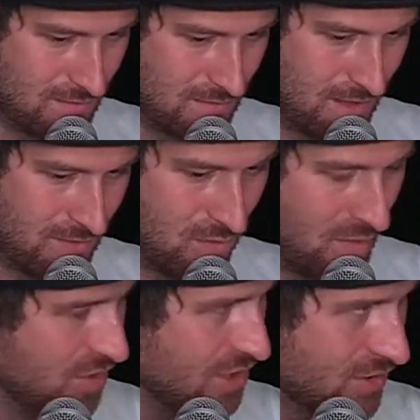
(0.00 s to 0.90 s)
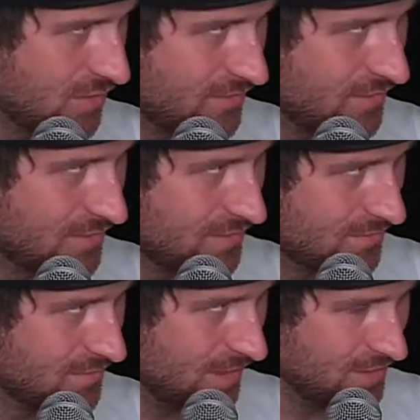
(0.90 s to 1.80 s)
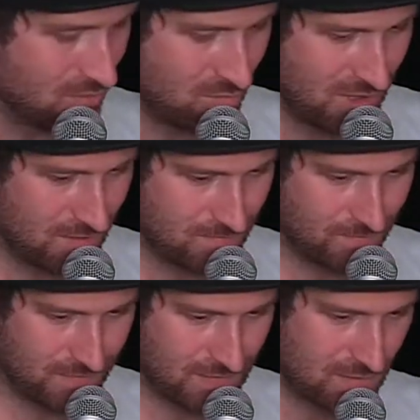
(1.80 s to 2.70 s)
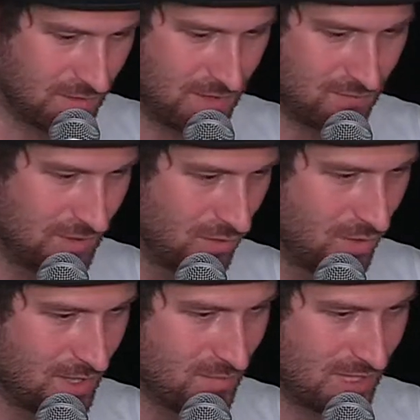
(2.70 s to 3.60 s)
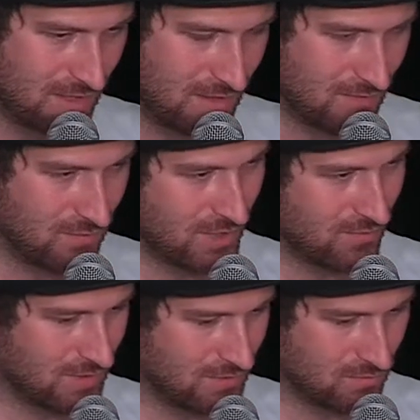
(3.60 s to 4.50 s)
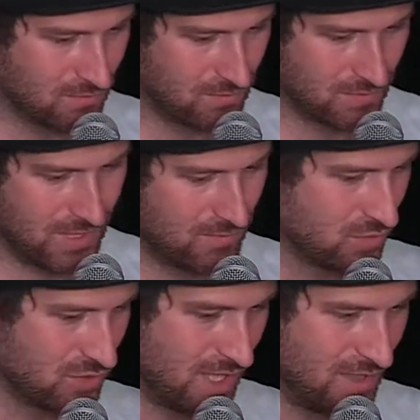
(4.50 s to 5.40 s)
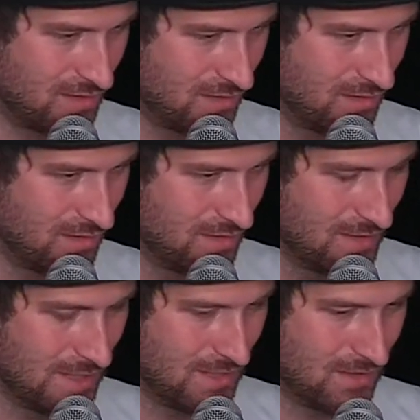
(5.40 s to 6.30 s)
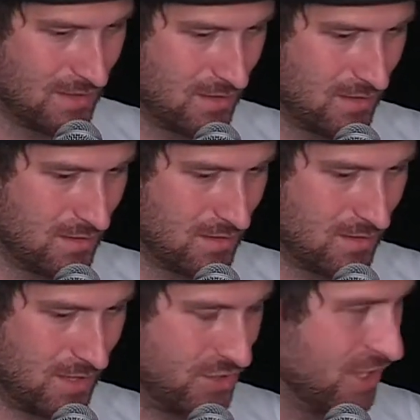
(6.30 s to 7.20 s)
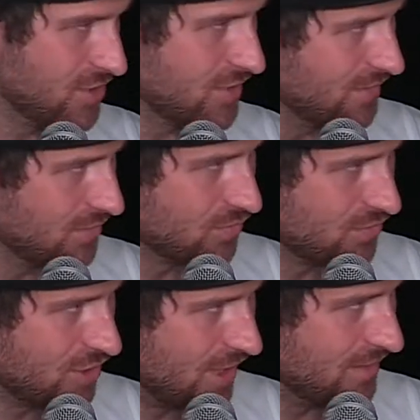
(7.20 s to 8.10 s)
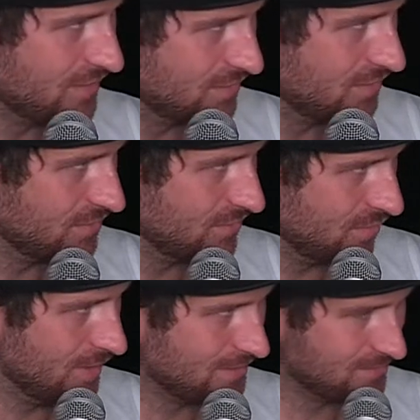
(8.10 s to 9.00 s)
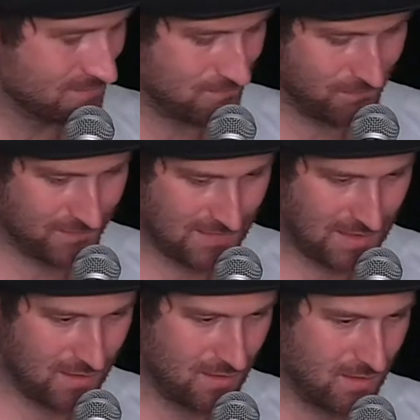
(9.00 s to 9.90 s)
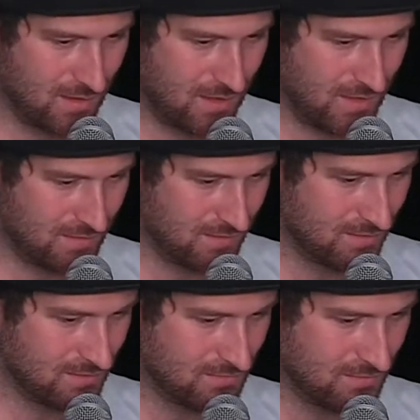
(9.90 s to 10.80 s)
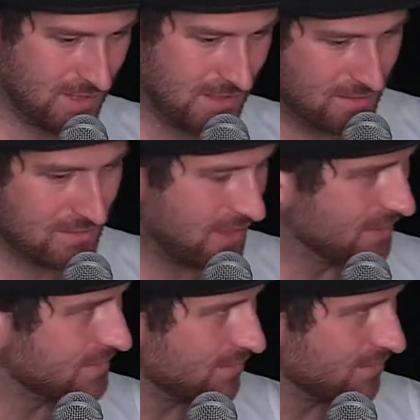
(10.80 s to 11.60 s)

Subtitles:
I took a picture of the 10-euro bill. So then with the Korean money, when I came to China, I changed it into Chinese yuan. And they didn't take some